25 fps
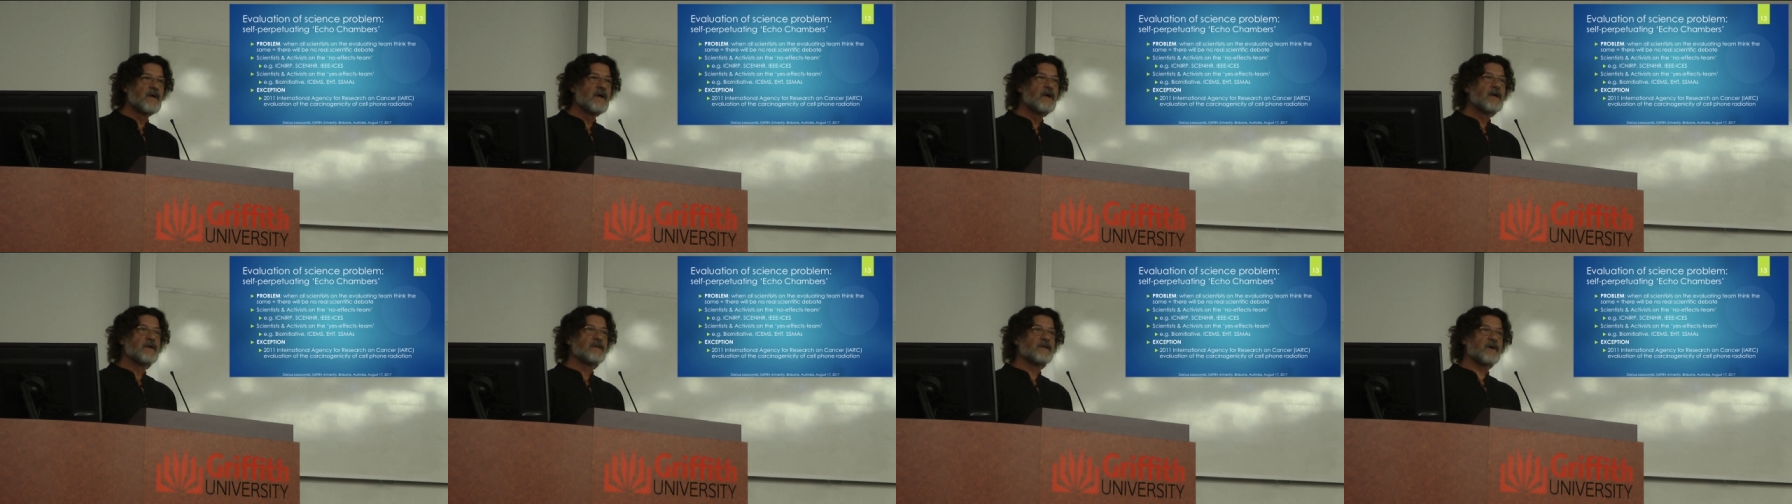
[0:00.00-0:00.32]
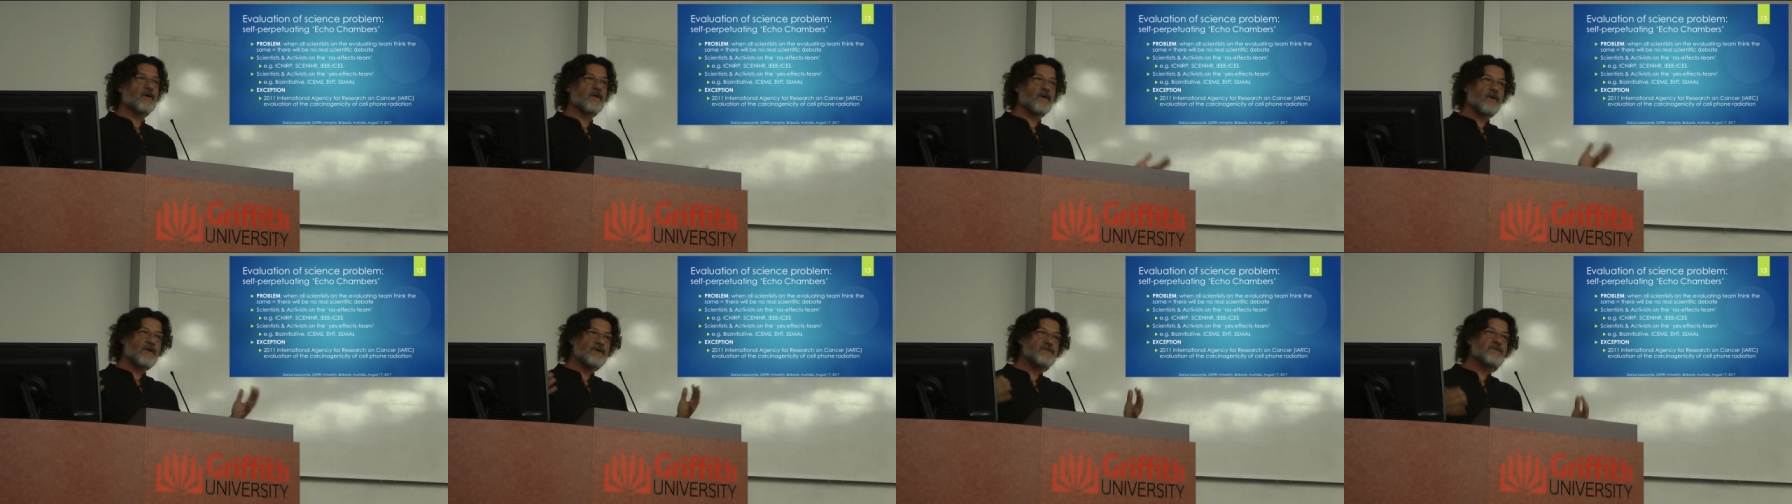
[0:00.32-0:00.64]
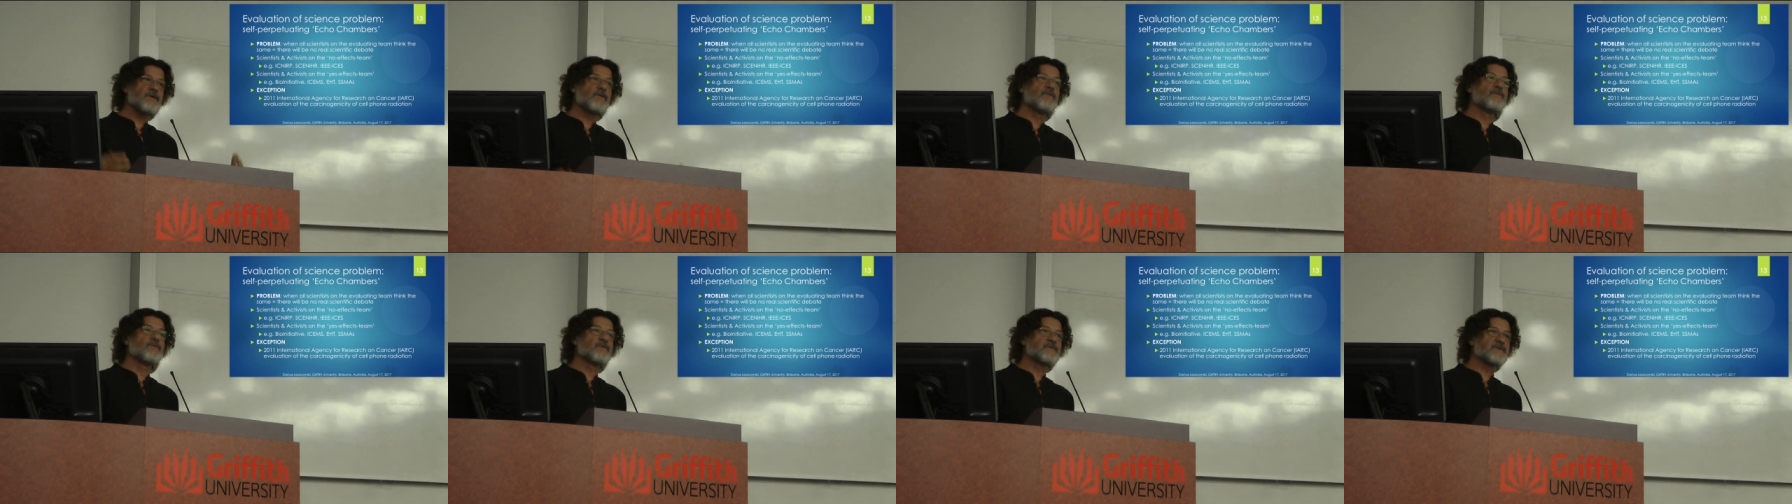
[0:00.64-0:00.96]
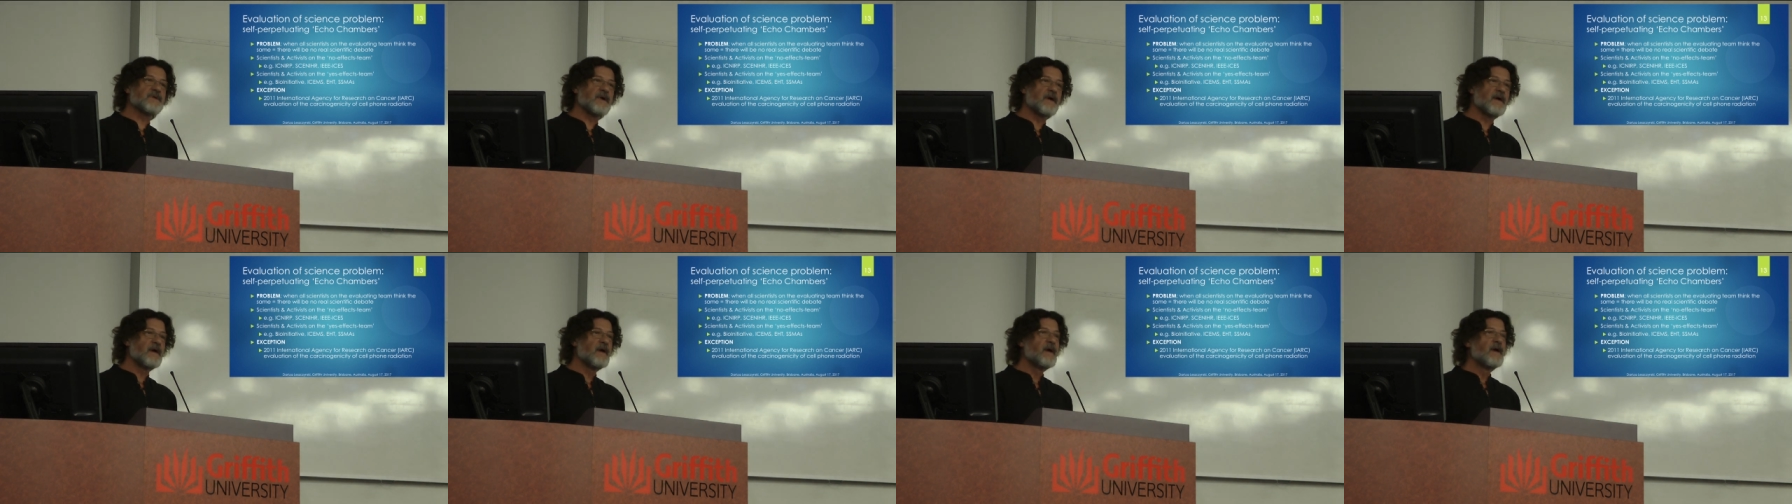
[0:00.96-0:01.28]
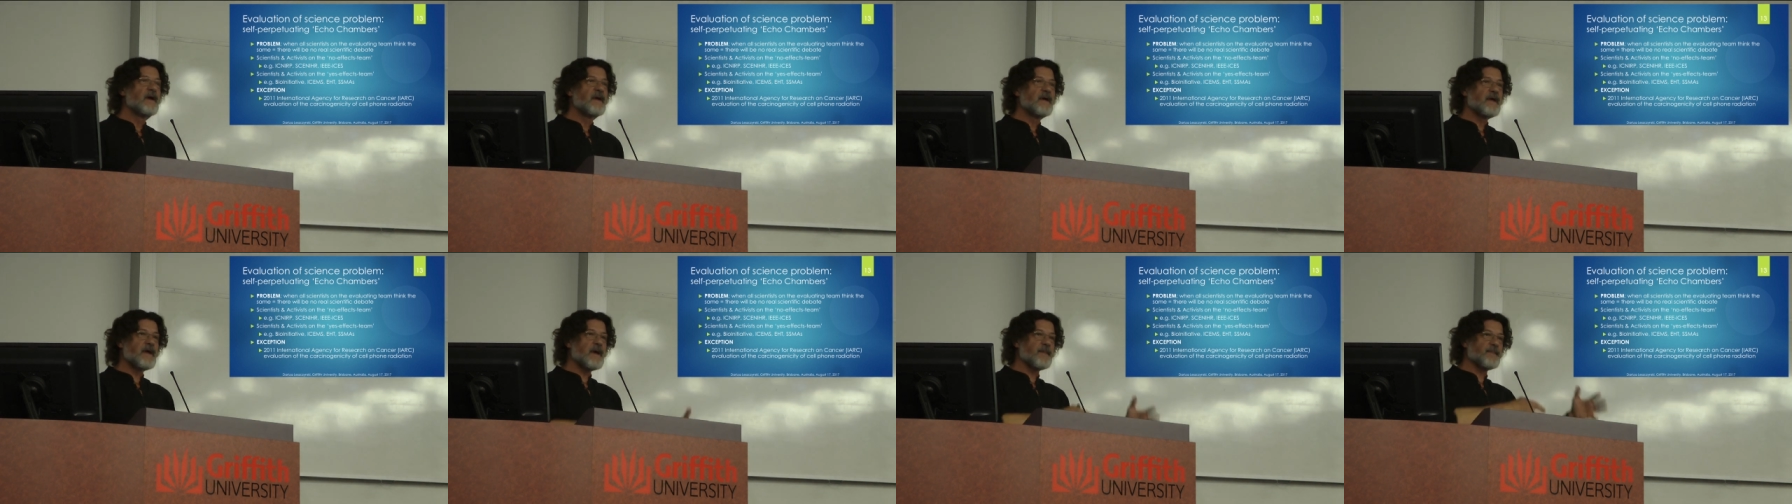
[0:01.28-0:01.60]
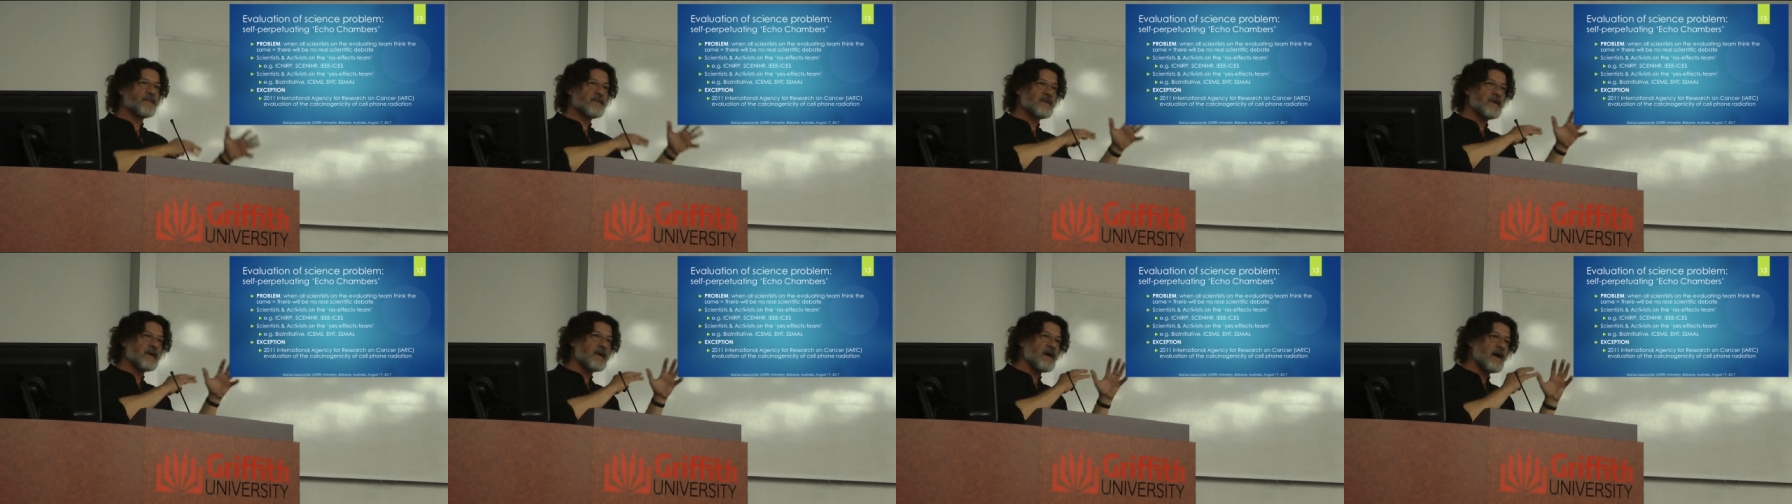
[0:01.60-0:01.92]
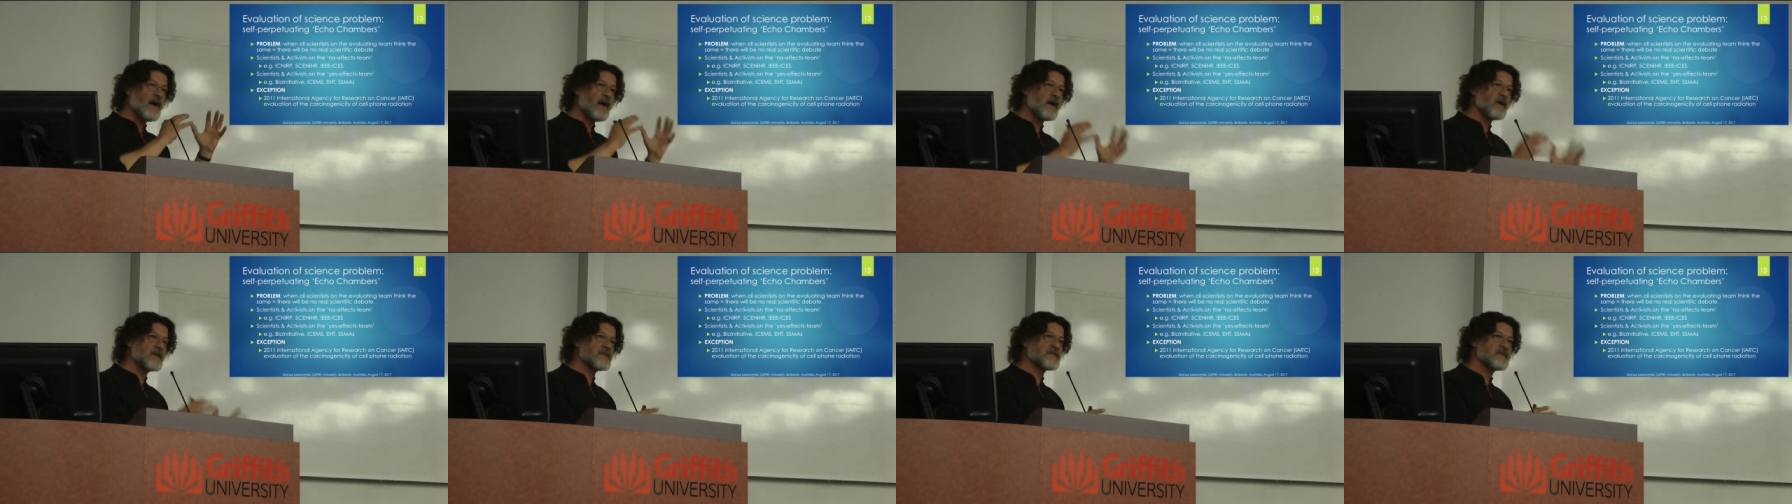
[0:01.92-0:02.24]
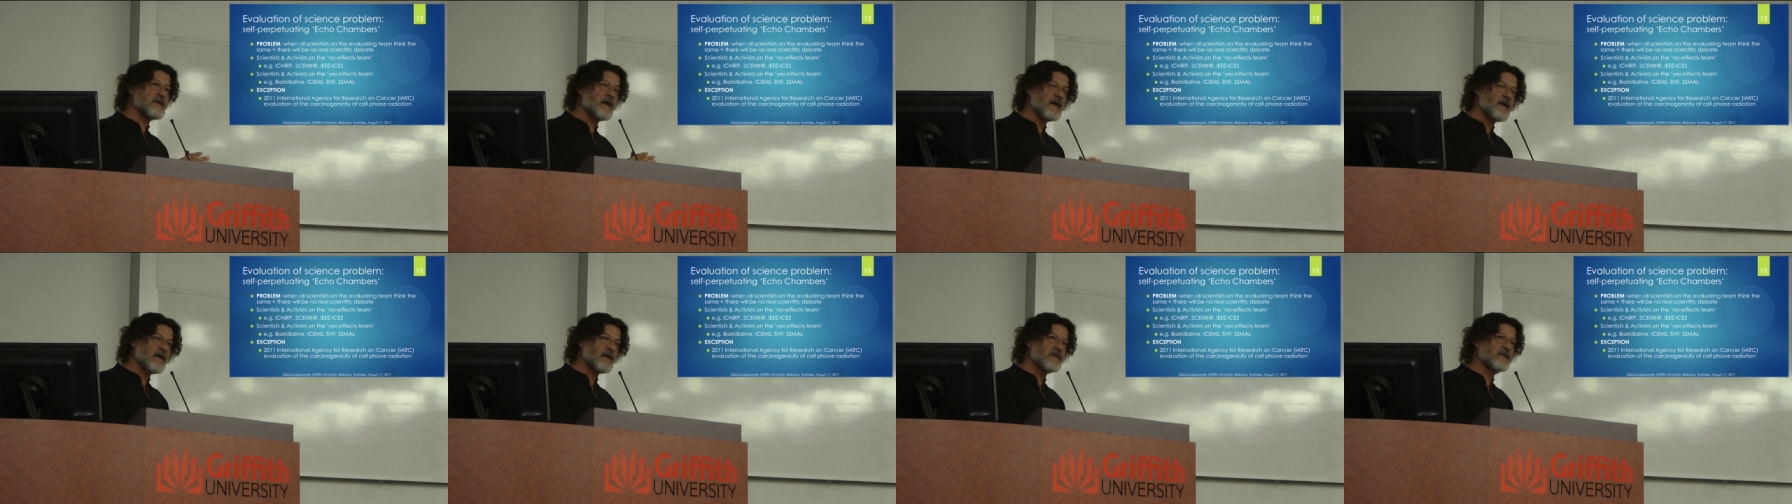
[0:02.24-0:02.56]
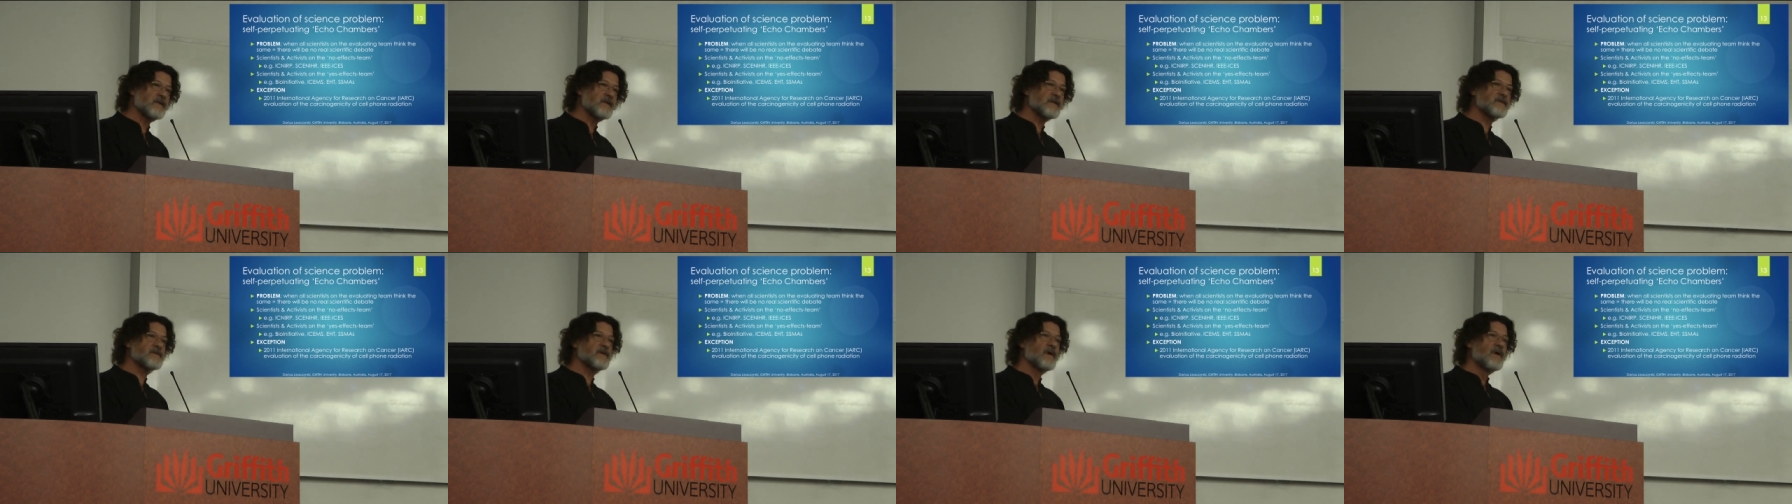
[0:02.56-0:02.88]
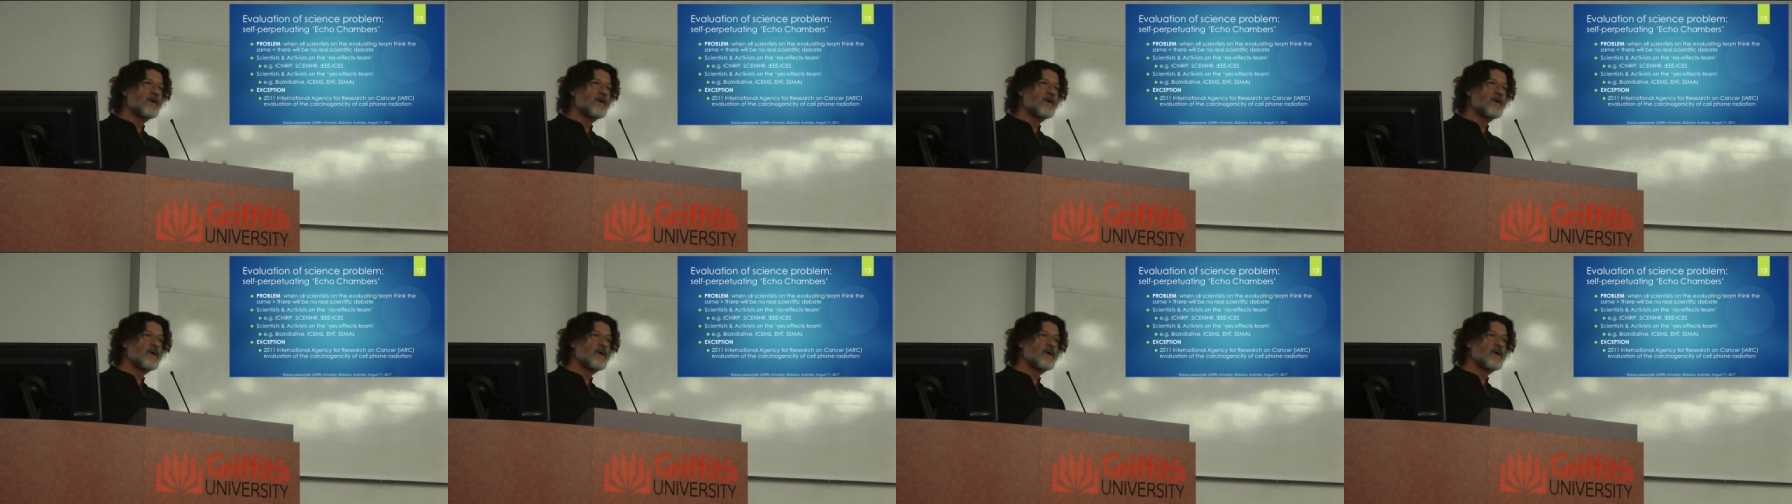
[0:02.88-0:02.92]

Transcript: there also you see, yep, they are scientists